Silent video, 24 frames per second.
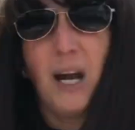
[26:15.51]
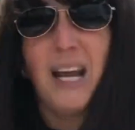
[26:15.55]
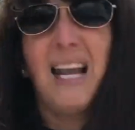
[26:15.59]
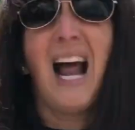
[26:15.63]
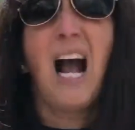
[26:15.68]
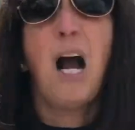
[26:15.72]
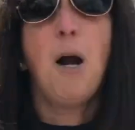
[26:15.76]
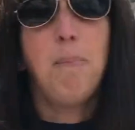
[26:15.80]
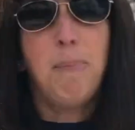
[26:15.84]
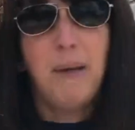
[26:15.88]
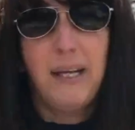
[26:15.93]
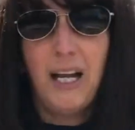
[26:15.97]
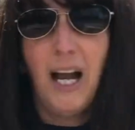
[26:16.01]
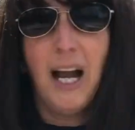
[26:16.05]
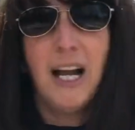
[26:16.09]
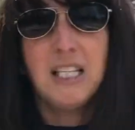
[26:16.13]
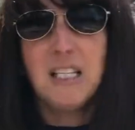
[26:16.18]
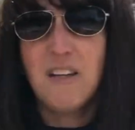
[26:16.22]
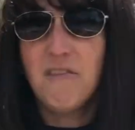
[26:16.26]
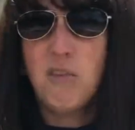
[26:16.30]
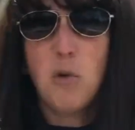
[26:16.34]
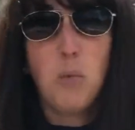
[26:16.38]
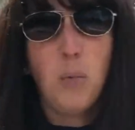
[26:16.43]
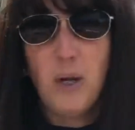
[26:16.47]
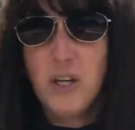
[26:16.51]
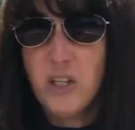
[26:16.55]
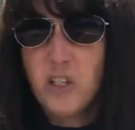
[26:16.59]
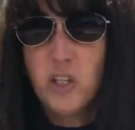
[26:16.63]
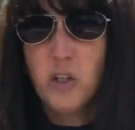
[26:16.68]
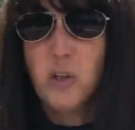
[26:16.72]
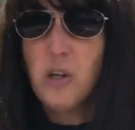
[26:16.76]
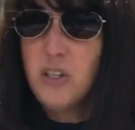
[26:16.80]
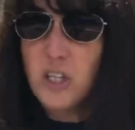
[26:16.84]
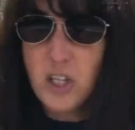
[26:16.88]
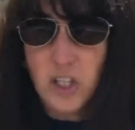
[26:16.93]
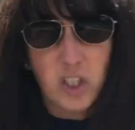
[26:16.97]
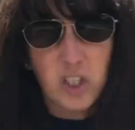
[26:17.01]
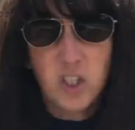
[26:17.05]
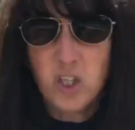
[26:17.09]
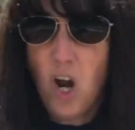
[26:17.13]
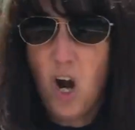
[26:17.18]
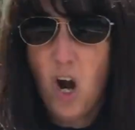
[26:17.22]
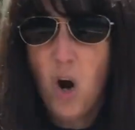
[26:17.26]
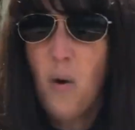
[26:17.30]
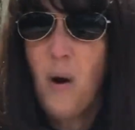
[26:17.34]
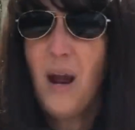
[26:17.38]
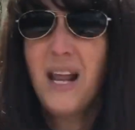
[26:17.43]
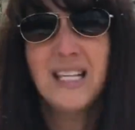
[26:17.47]
out because of the winter and the
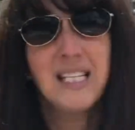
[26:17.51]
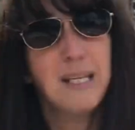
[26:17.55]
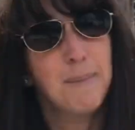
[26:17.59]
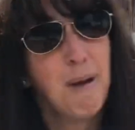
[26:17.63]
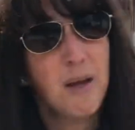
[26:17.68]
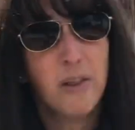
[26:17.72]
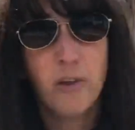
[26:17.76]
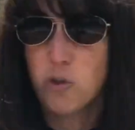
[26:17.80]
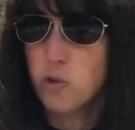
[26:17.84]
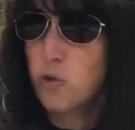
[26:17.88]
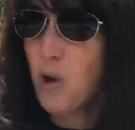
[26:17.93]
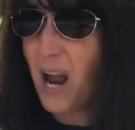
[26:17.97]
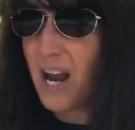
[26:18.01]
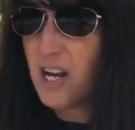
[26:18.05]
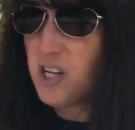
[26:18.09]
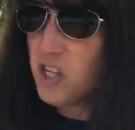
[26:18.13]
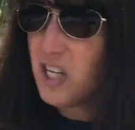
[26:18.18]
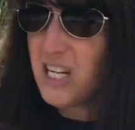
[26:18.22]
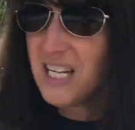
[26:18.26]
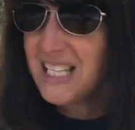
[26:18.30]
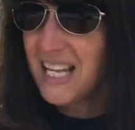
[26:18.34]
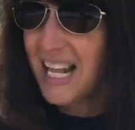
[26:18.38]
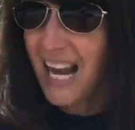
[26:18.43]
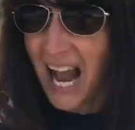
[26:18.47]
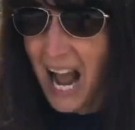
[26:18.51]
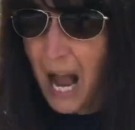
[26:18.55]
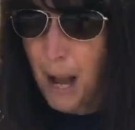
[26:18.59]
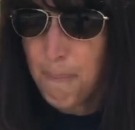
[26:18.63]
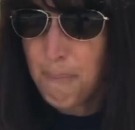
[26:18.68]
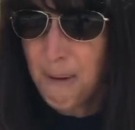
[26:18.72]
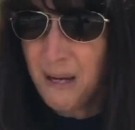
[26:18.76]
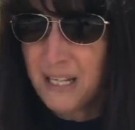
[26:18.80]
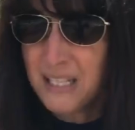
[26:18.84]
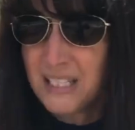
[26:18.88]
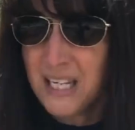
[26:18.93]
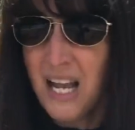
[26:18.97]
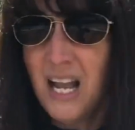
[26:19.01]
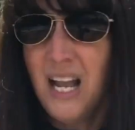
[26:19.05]
snow and some other tragedies that happened.